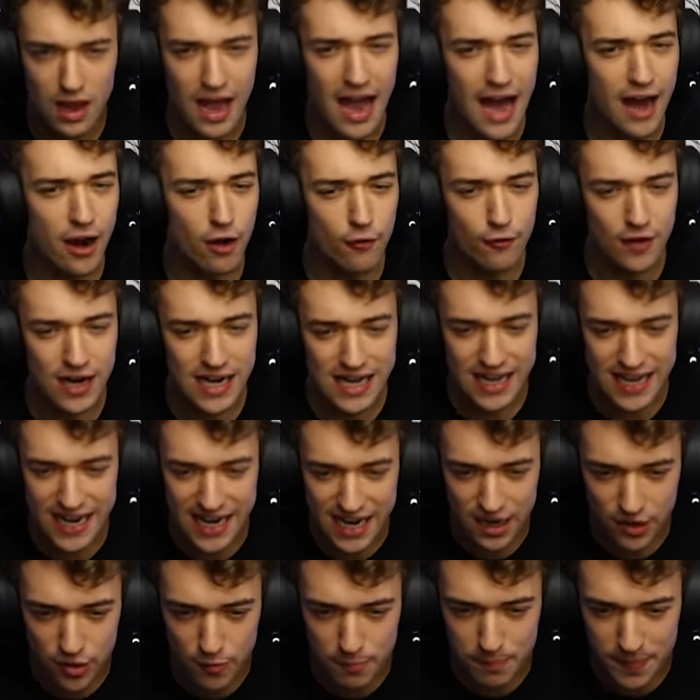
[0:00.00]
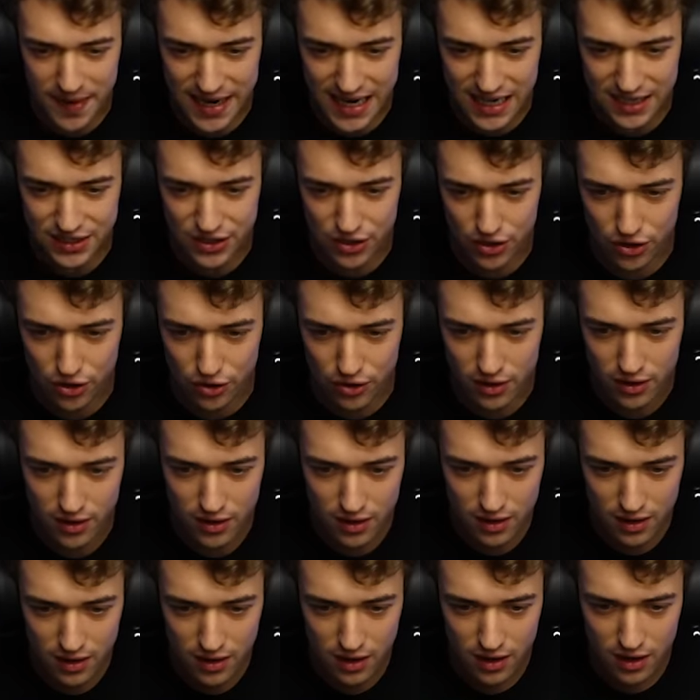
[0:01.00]
I don't really hear the beat, dude.
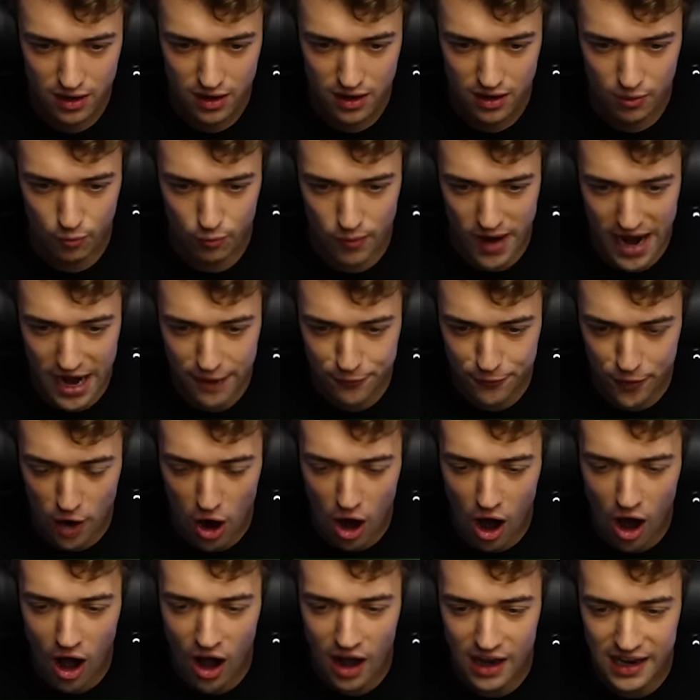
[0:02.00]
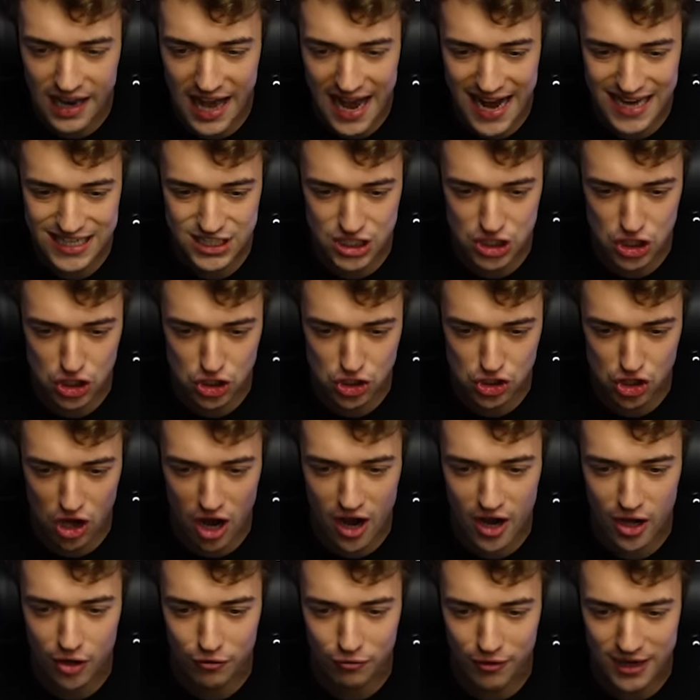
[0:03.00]
Wait for all lights to
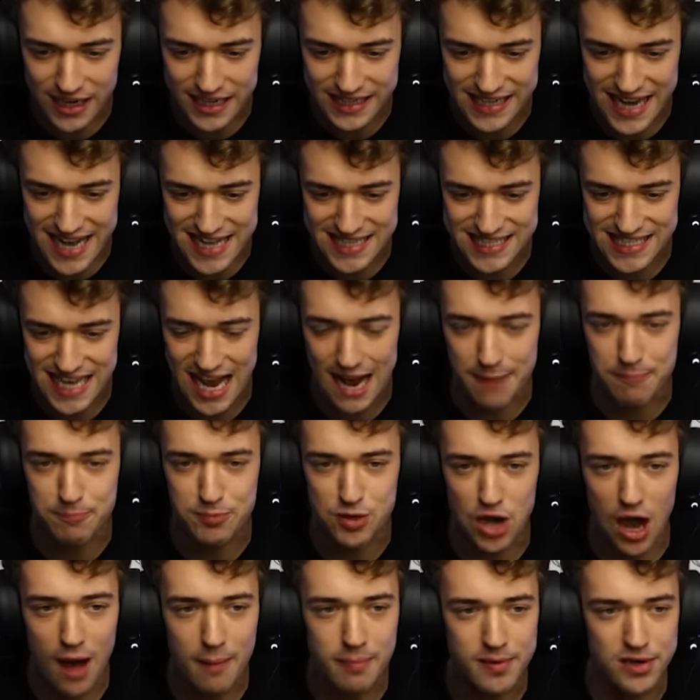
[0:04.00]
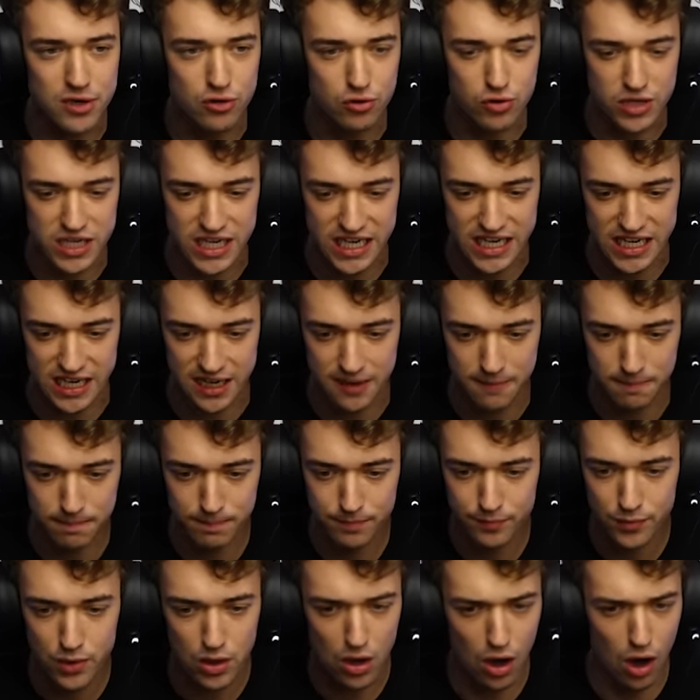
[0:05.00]
turn green, then tap W key.
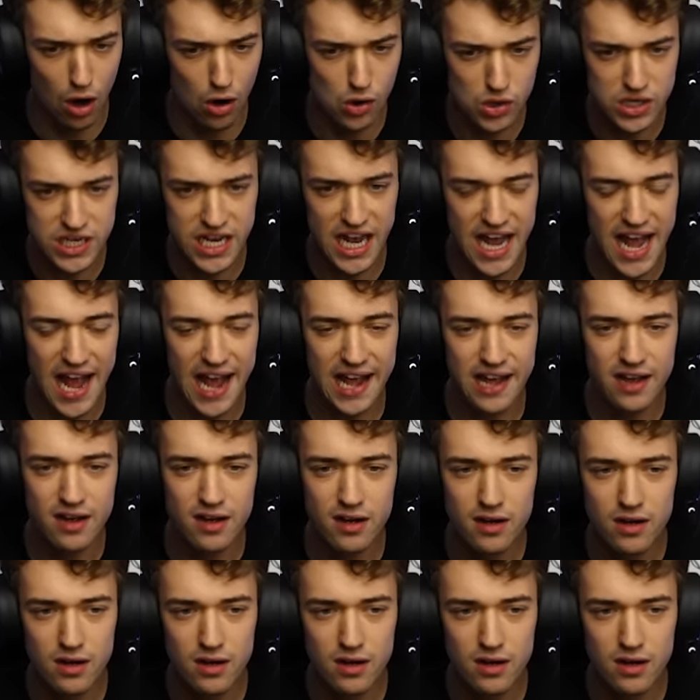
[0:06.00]
Okay.